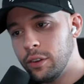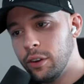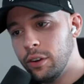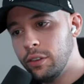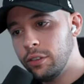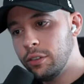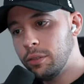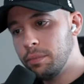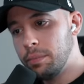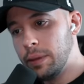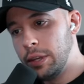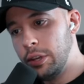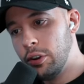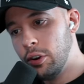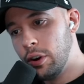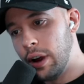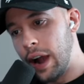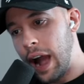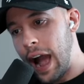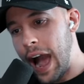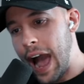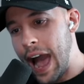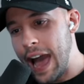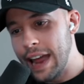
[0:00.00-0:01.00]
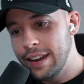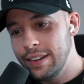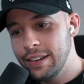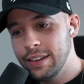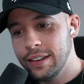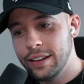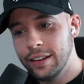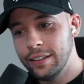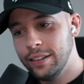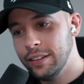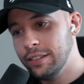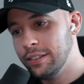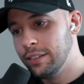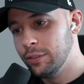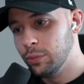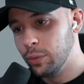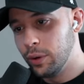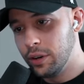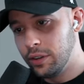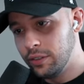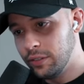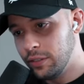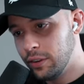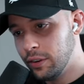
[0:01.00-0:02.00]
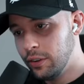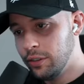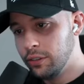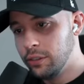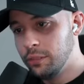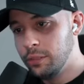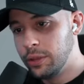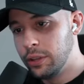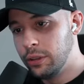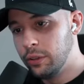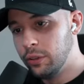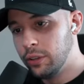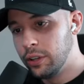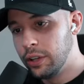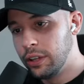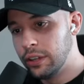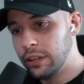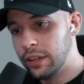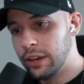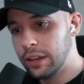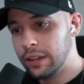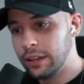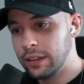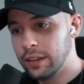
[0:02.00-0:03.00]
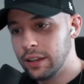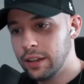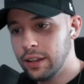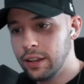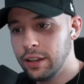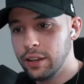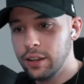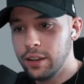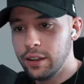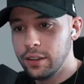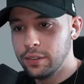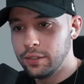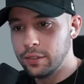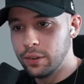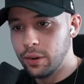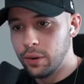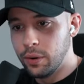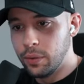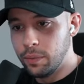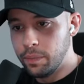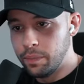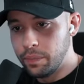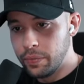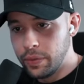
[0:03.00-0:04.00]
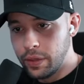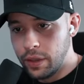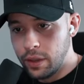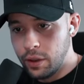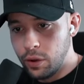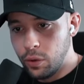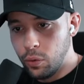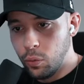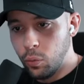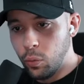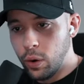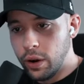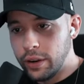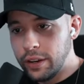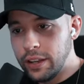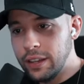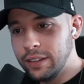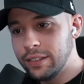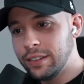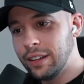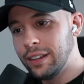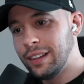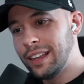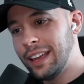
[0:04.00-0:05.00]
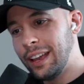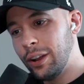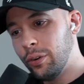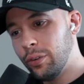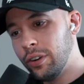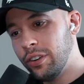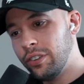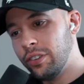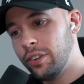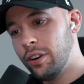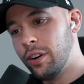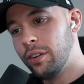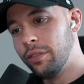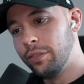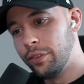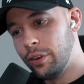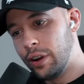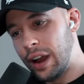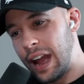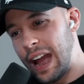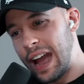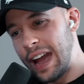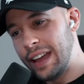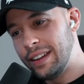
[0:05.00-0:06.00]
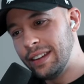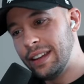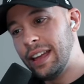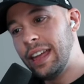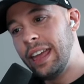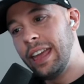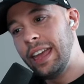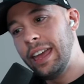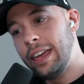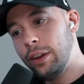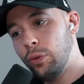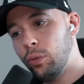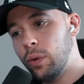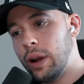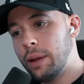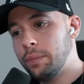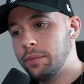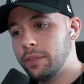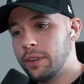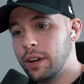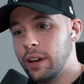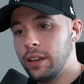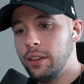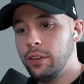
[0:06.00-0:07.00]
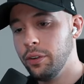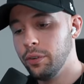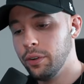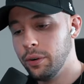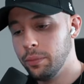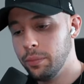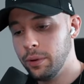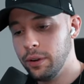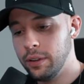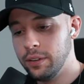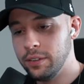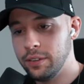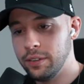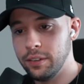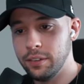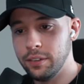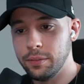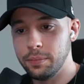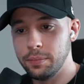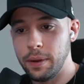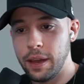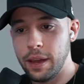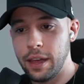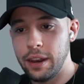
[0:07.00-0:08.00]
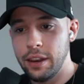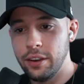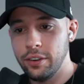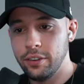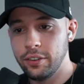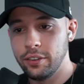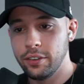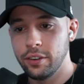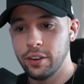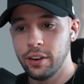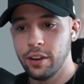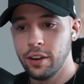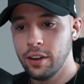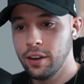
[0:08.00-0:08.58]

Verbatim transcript: going to be your ad and this is what it's going to be looking like. So what is the language of your ad and website? You want to put this in Spanish,